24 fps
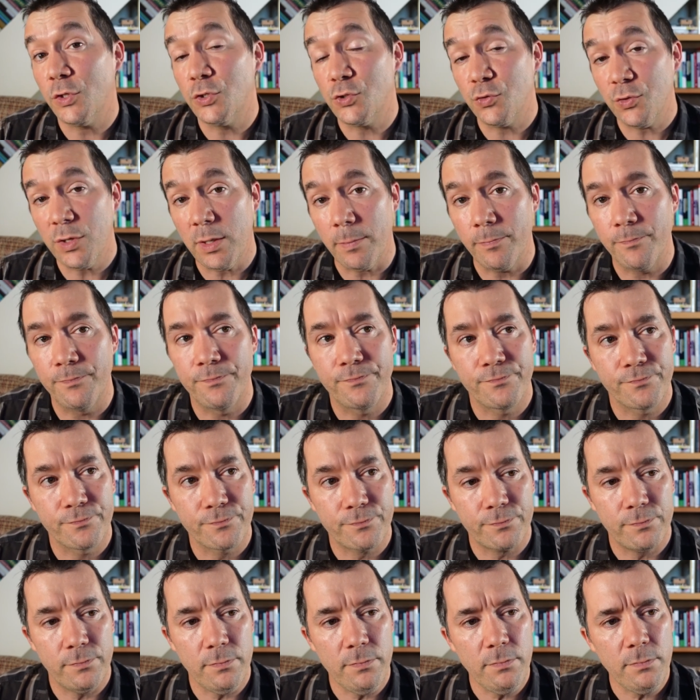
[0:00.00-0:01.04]
a dream.
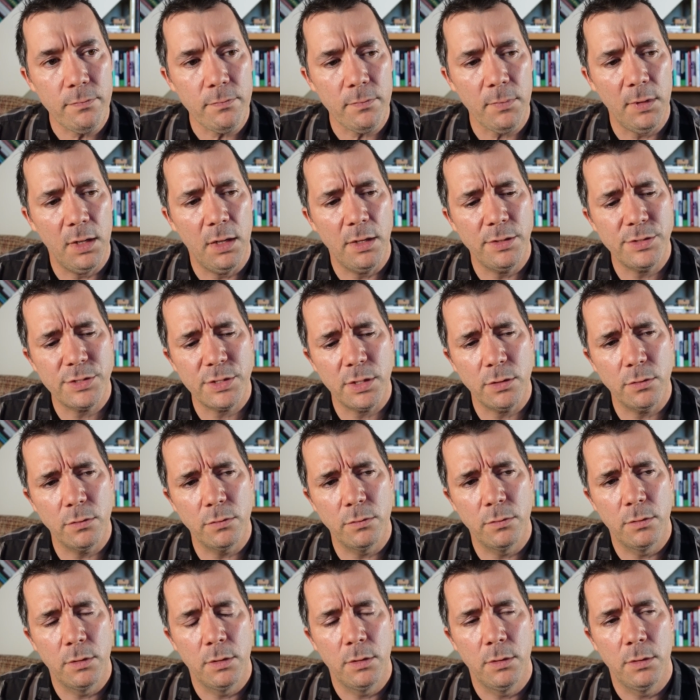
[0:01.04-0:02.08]
And
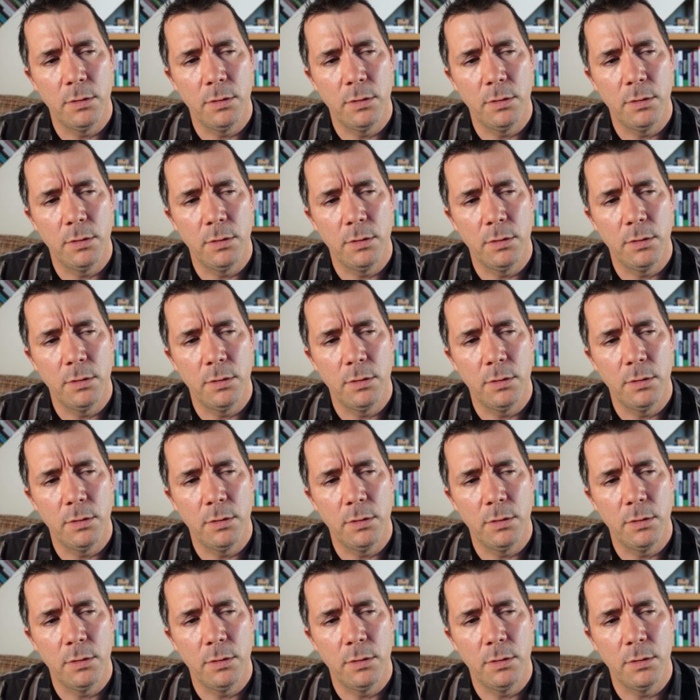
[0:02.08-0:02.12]
so,